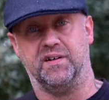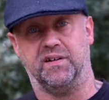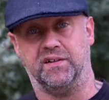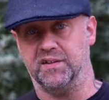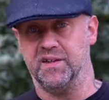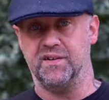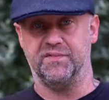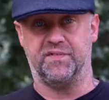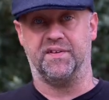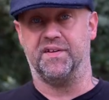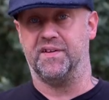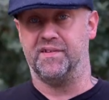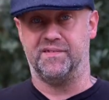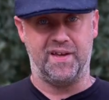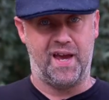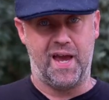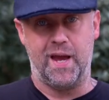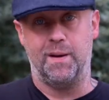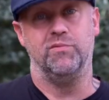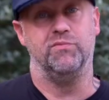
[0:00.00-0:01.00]
lived on the
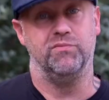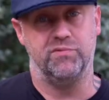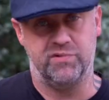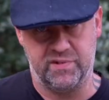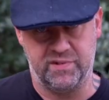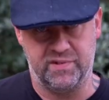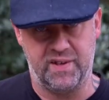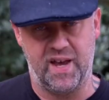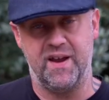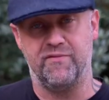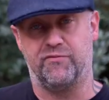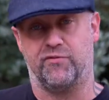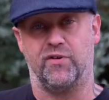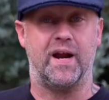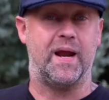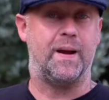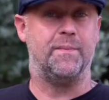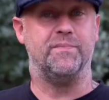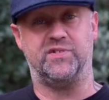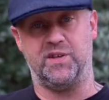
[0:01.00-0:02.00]
Dave
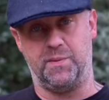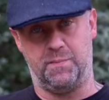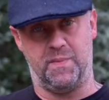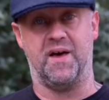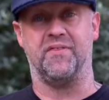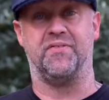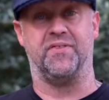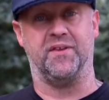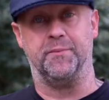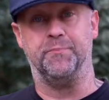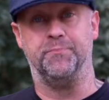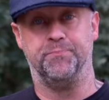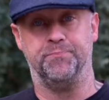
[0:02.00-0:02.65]
Ramsey method.